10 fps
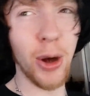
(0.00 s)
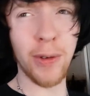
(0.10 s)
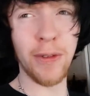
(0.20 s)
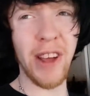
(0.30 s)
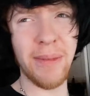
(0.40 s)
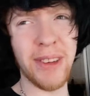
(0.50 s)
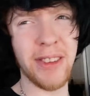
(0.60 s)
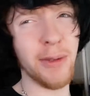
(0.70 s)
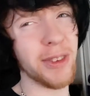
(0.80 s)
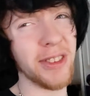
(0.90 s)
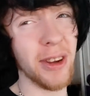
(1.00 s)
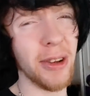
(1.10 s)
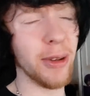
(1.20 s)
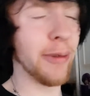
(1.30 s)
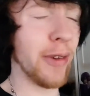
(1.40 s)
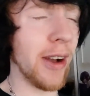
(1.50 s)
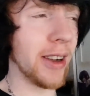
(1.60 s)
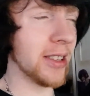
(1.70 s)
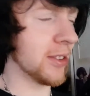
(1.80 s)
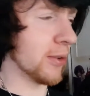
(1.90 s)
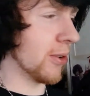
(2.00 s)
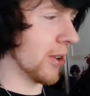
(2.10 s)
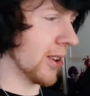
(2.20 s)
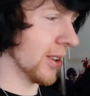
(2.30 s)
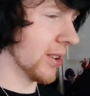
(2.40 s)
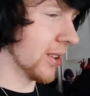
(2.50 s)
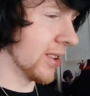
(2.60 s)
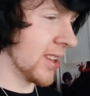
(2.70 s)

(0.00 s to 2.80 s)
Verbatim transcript: overfed myself with cereal and fries or